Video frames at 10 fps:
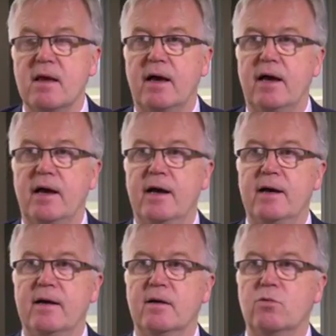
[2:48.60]

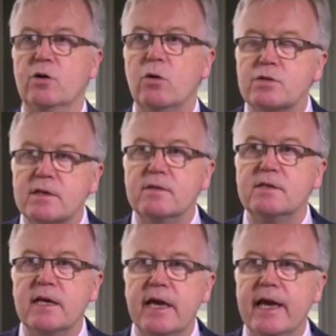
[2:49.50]
We're also
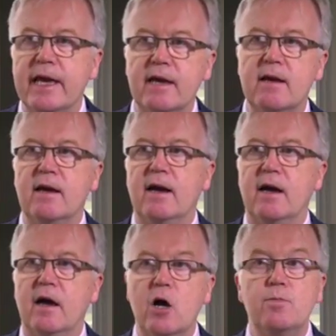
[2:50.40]
seeing
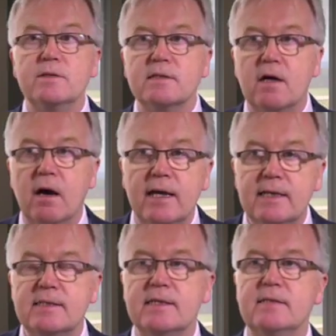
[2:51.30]
open
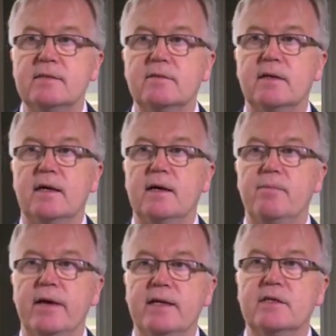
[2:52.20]
skies
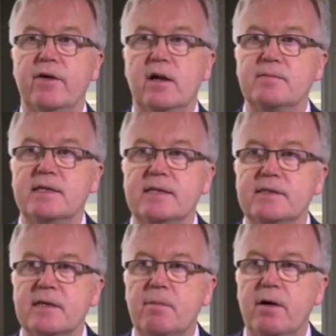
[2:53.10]
being developed
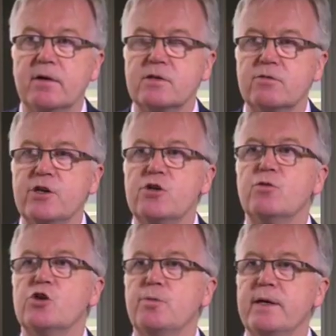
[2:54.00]
in some parts of the region,
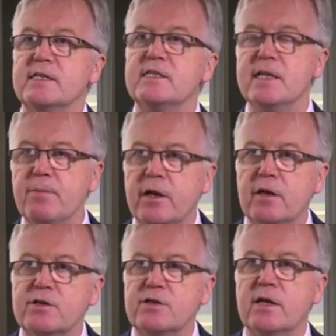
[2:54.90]
which should be a
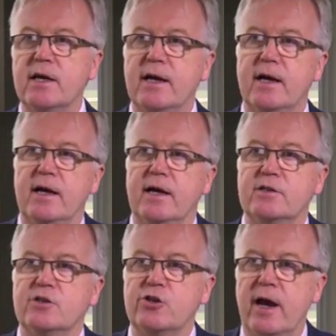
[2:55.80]
stimulus
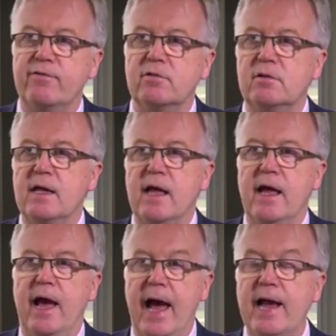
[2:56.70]
to travel.
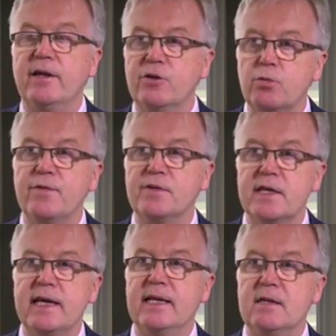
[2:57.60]
And we've
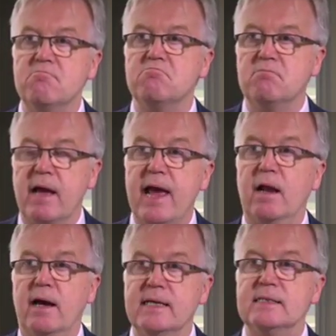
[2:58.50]
seen
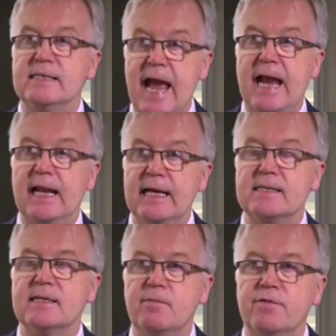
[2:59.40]
airlines tackling
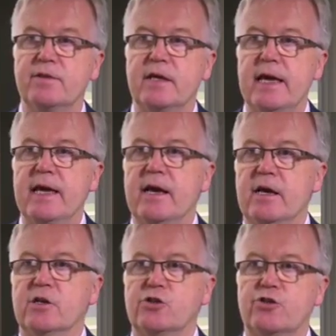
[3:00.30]
some of the
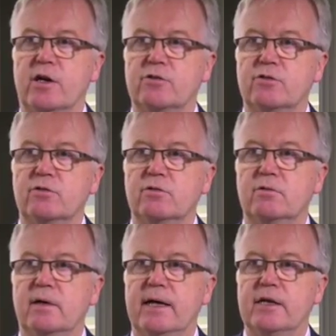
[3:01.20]

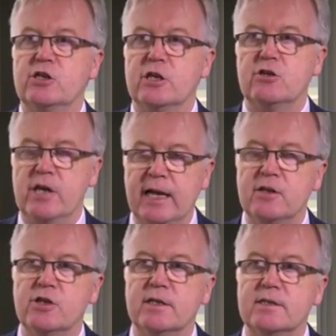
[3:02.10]
structural
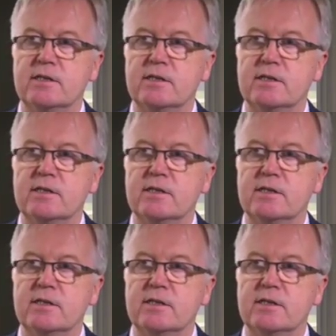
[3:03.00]
challenges.